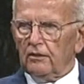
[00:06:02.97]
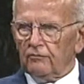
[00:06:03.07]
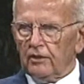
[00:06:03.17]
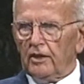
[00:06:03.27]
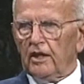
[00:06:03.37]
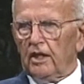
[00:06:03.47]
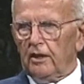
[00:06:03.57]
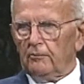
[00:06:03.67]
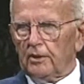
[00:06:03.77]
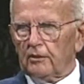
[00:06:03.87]
a very
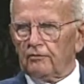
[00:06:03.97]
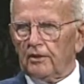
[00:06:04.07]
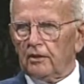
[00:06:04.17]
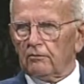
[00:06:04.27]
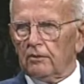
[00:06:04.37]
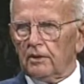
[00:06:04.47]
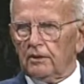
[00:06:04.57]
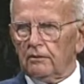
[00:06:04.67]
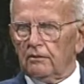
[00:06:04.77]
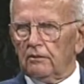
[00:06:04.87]
high butterfat
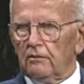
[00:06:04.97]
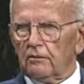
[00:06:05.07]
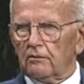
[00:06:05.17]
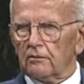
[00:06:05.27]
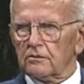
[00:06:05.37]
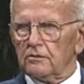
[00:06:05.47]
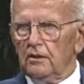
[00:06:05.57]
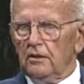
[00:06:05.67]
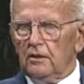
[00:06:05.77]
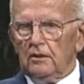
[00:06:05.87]
rate. And of course,
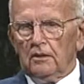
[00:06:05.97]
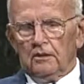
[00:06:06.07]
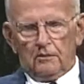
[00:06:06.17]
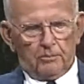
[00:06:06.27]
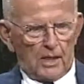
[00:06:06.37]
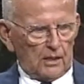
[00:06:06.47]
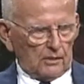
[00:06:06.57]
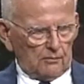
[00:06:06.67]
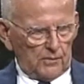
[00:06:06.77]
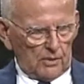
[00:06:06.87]
the
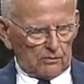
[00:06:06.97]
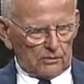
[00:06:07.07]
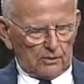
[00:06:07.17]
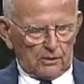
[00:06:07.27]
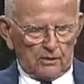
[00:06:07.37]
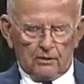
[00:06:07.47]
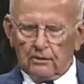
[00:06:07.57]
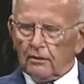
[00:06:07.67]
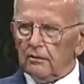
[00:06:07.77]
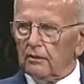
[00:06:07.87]
bottle of milk
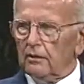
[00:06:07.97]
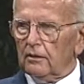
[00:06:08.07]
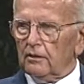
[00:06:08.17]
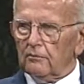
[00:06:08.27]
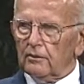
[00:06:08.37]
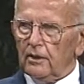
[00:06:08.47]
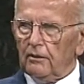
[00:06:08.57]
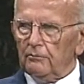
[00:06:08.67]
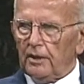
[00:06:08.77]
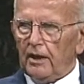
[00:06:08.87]
there
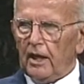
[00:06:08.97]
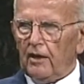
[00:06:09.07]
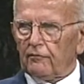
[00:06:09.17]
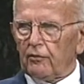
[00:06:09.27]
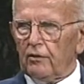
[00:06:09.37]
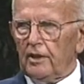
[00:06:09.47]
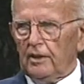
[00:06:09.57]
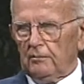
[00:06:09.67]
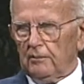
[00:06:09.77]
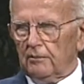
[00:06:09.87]
would be half
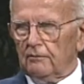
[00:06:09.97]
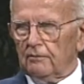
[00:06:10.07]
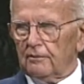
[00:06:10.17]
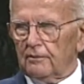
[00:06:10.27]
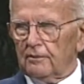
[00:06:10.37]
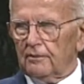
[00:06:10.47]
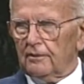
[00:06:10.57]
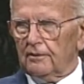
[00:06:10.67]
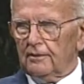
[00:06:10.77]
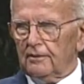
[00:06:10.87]
cream.
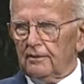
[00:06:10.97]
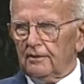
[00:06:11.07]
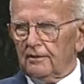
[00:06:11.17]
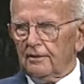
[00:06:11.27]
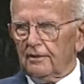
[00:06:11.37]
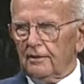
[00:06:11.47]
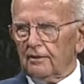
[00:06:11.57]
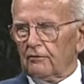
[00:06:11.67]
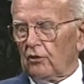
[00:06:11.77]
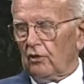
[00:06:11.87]

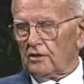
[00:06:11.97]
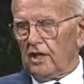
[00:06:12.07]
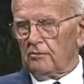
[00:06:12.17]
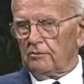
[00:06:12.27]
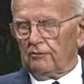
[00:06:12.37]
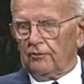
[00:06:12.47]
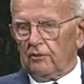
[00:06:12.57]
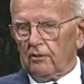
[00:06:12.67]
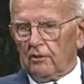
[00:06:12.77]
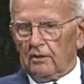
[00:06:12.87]
And of course, that was
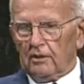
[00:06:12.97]
before,